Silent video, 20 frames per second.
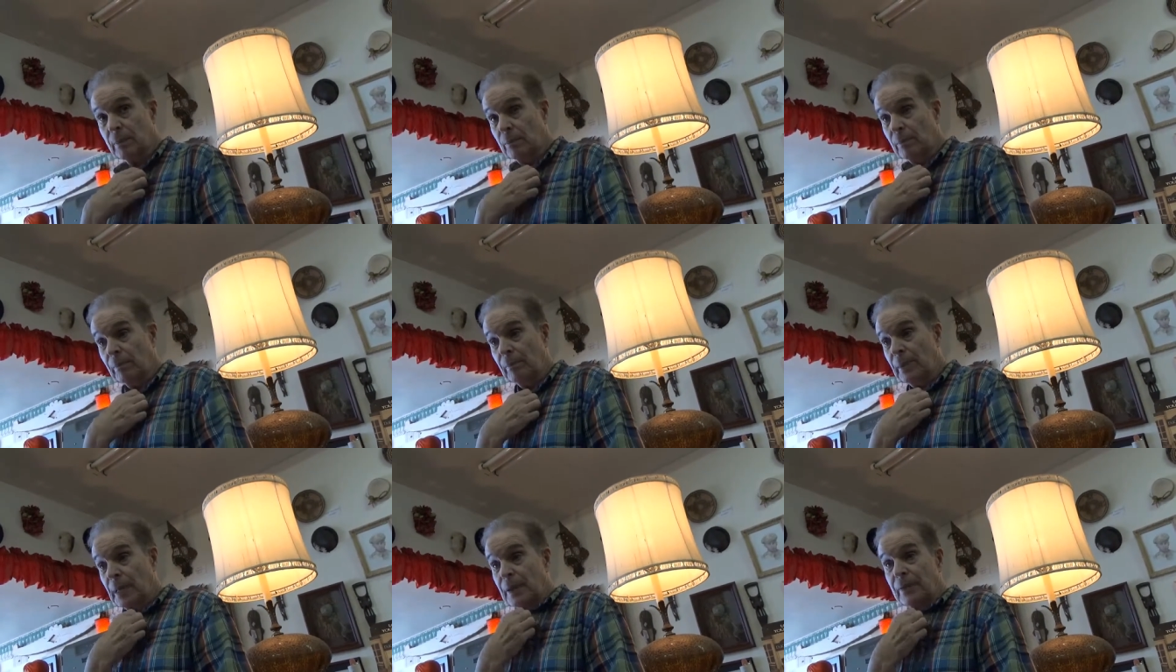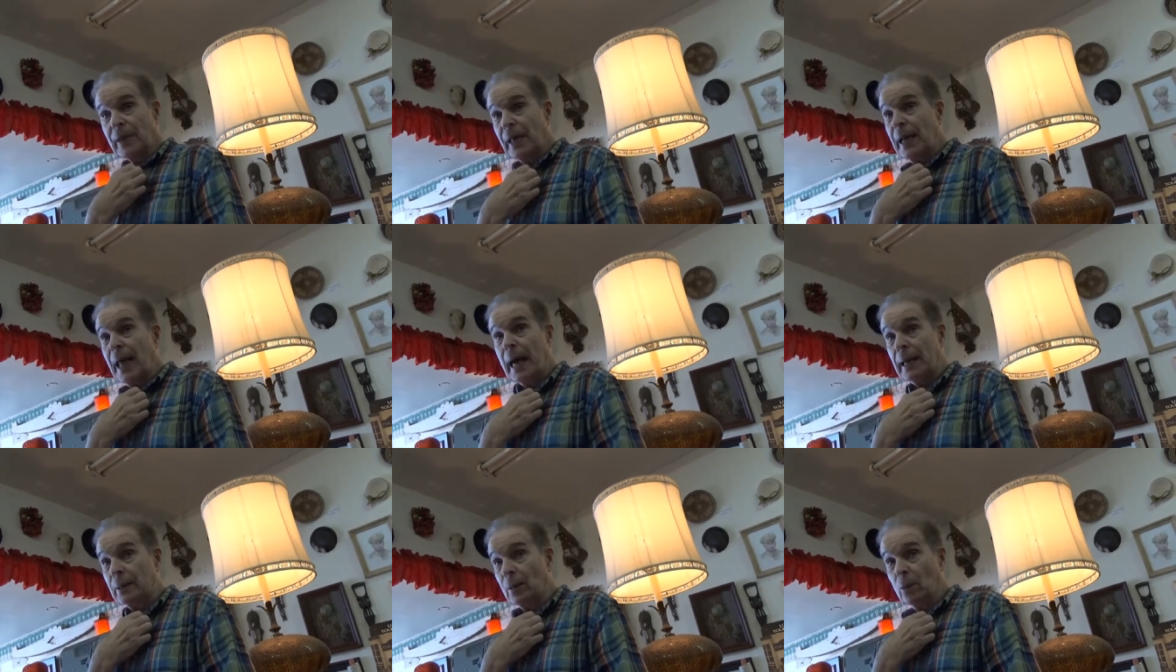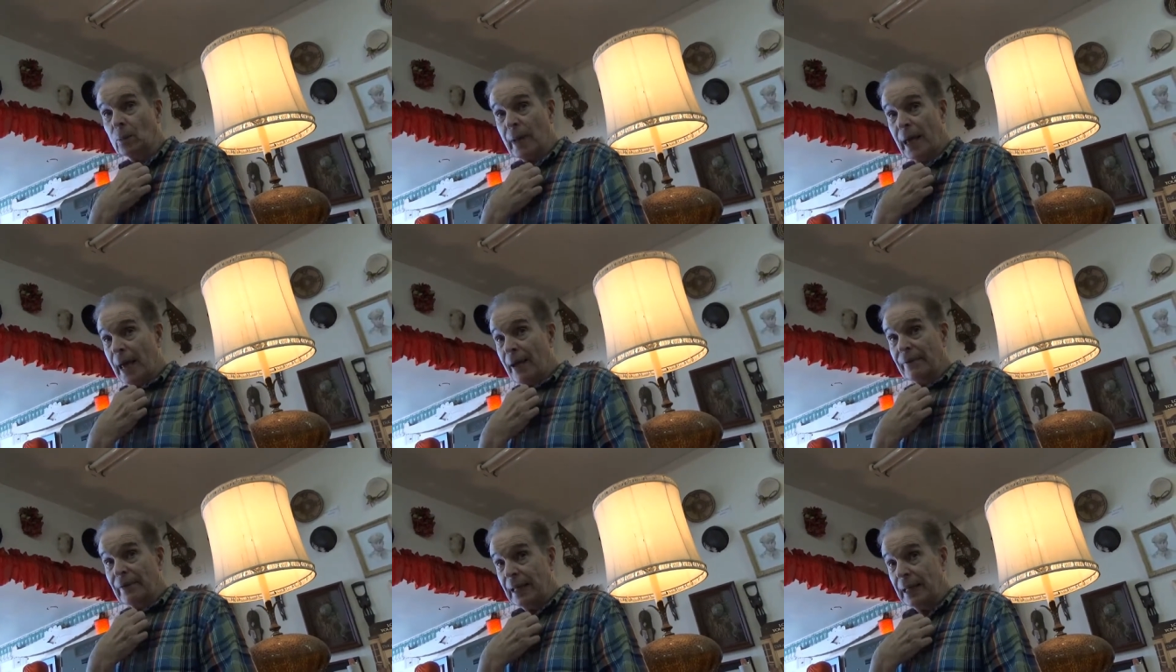mean that I don't
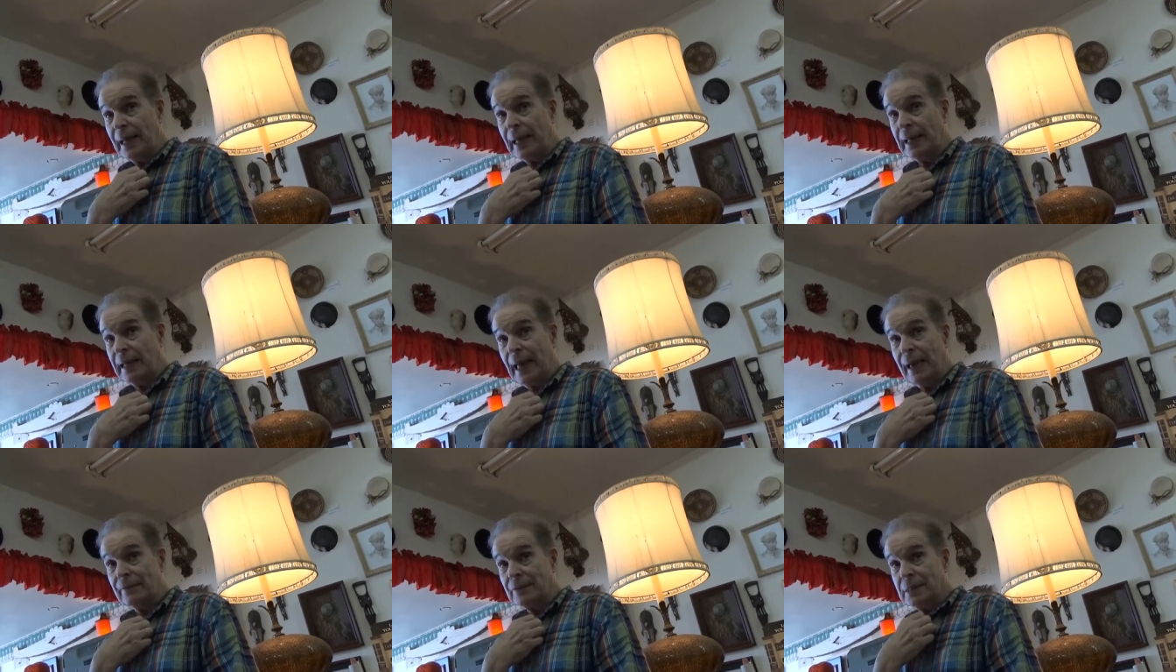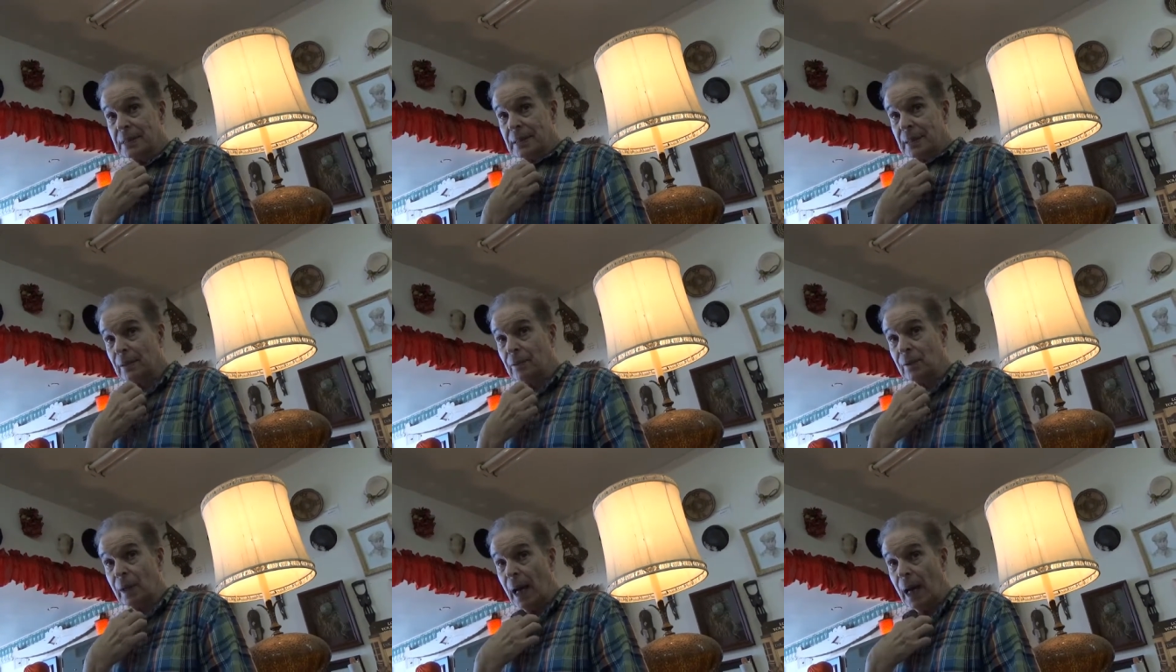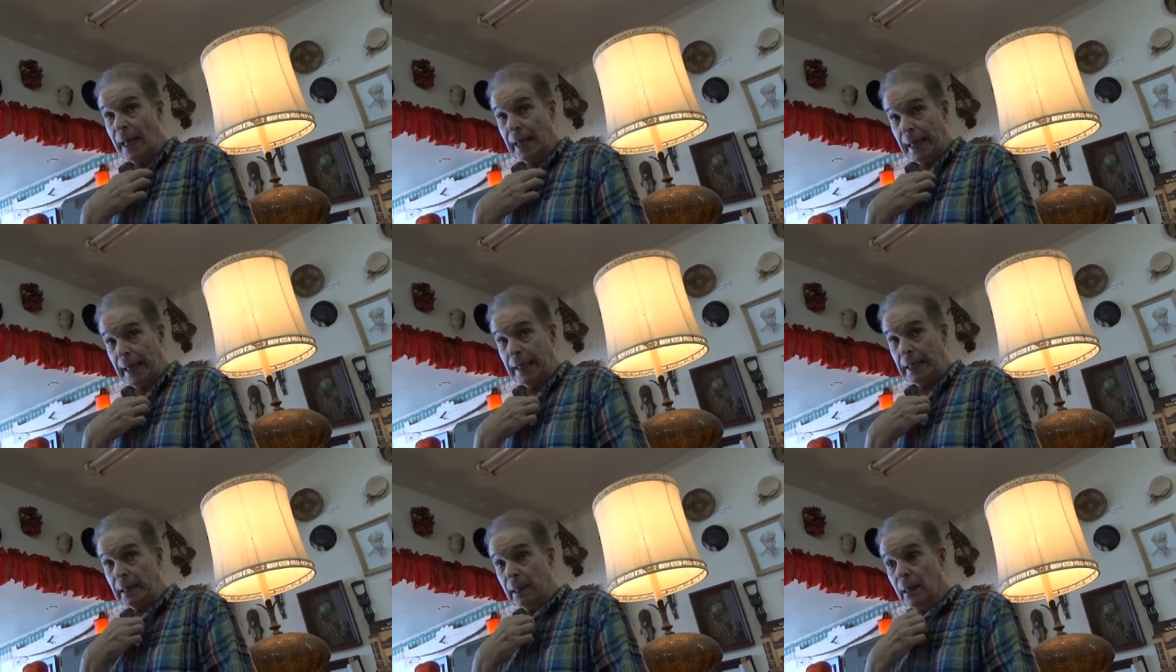have it, and I've still got
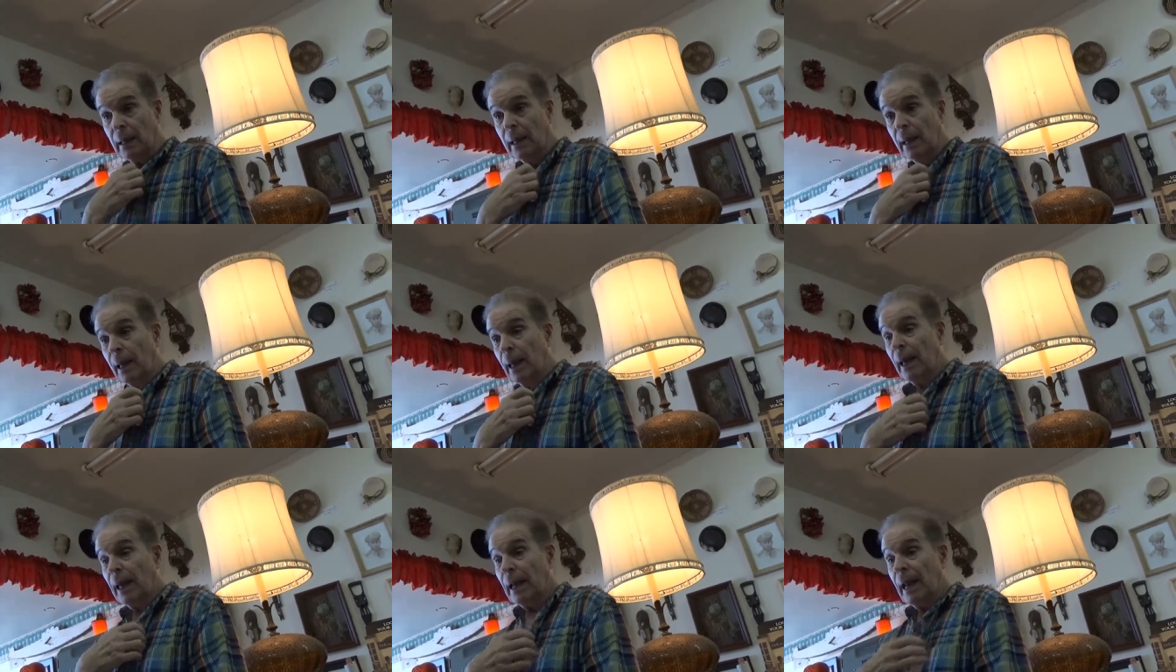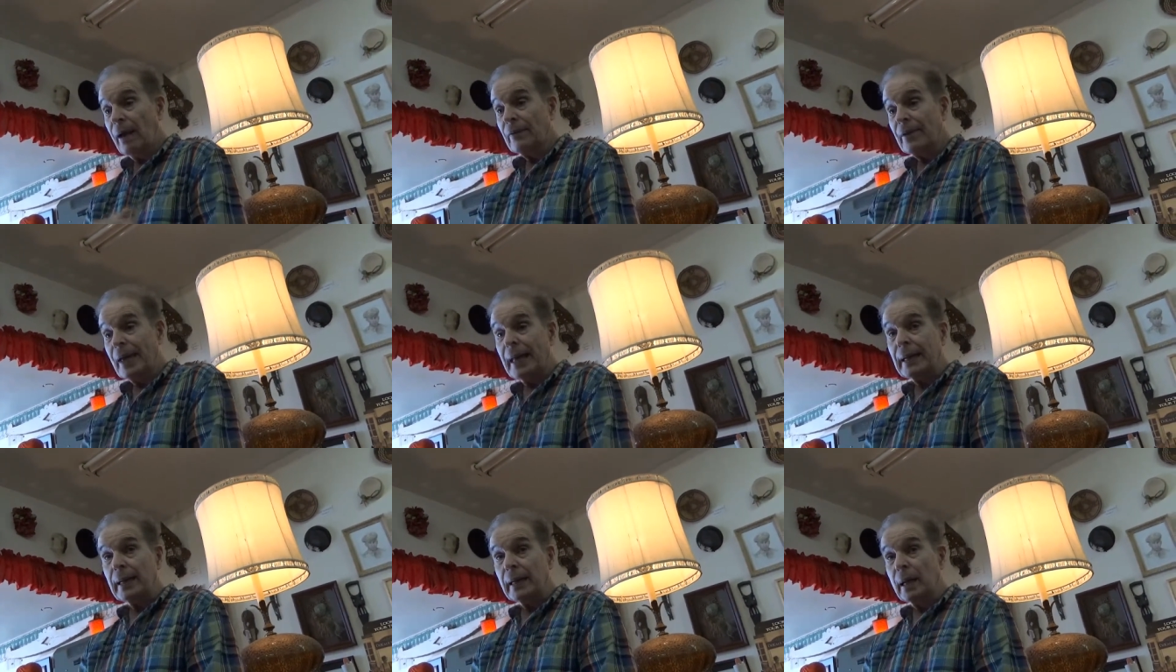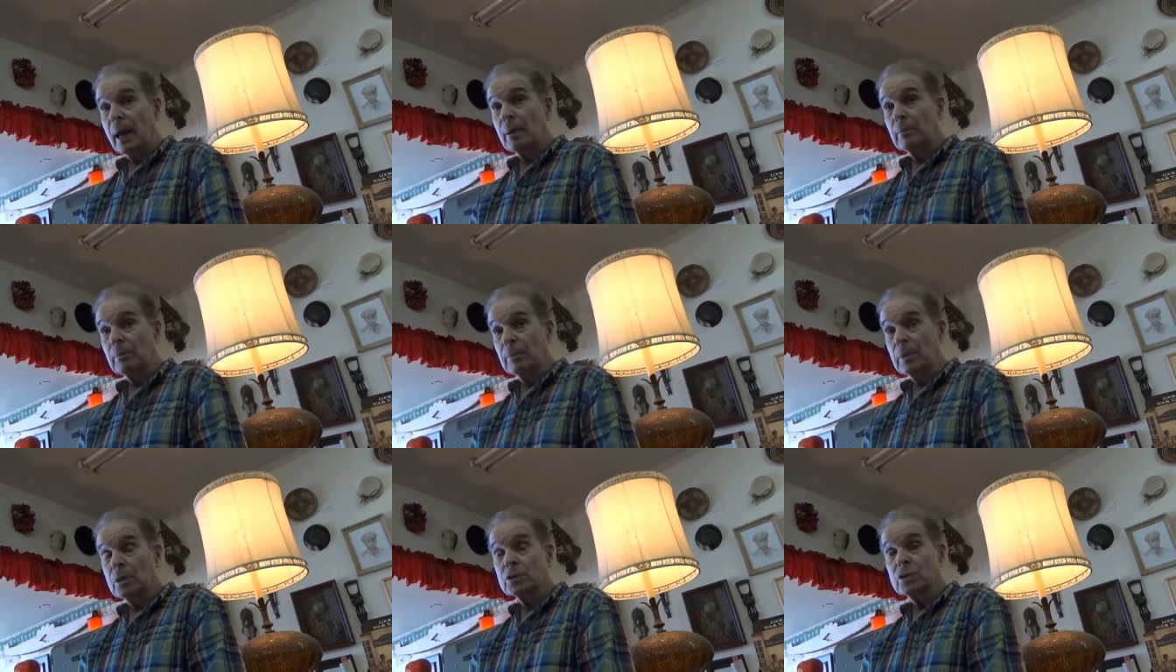it and I've had it
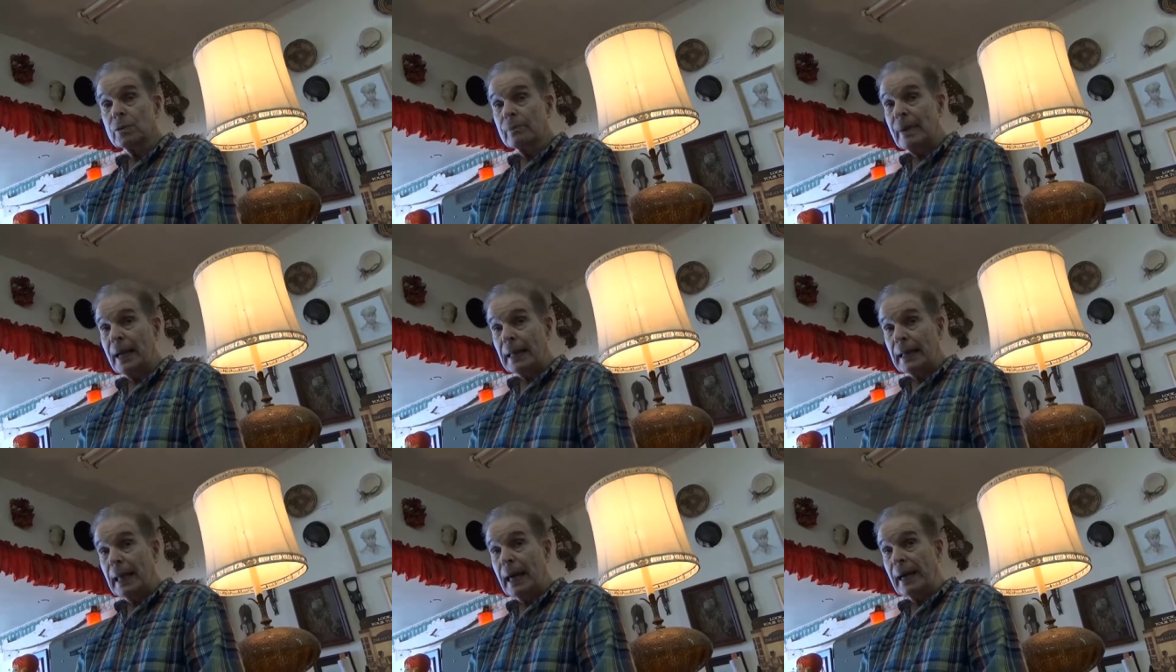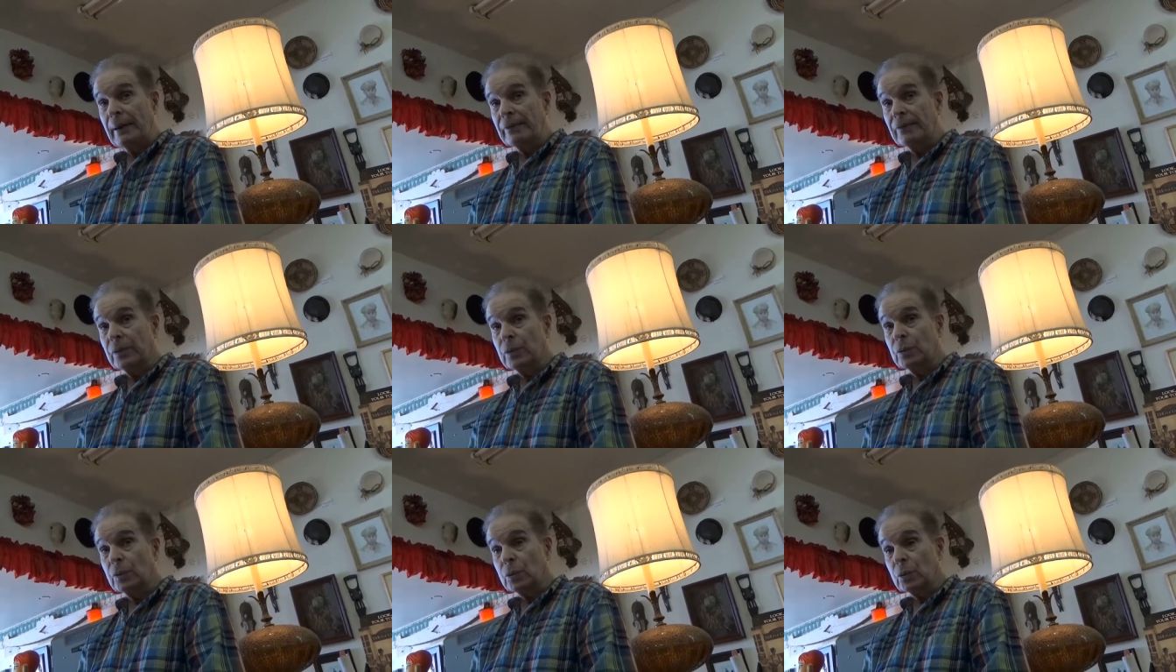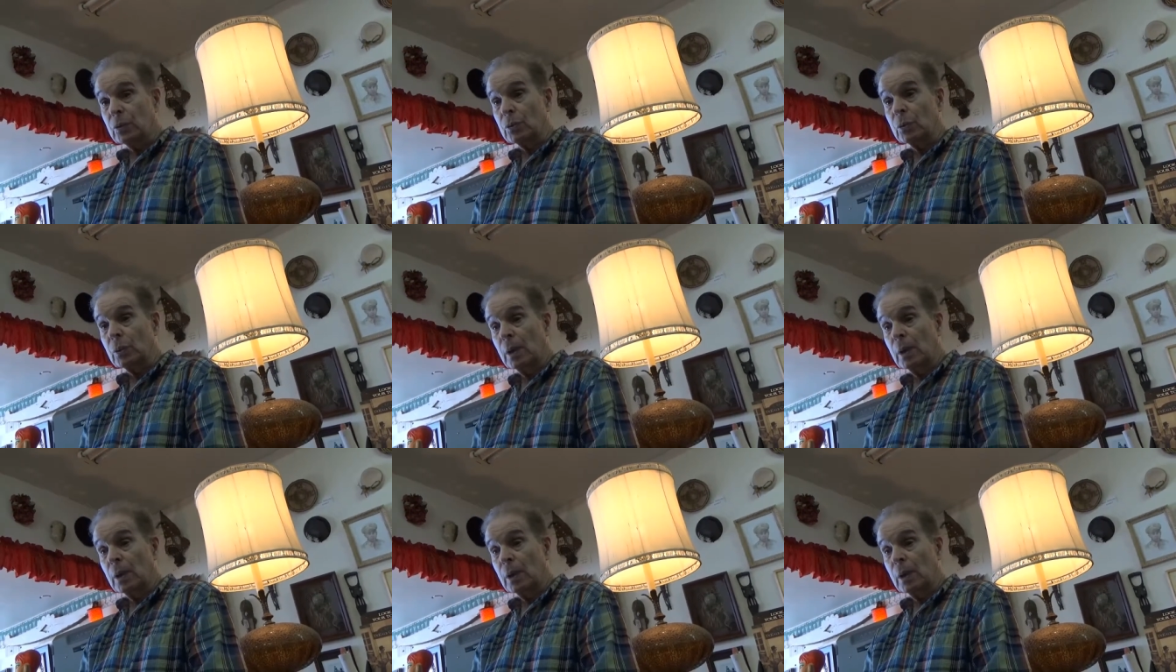most of my life too.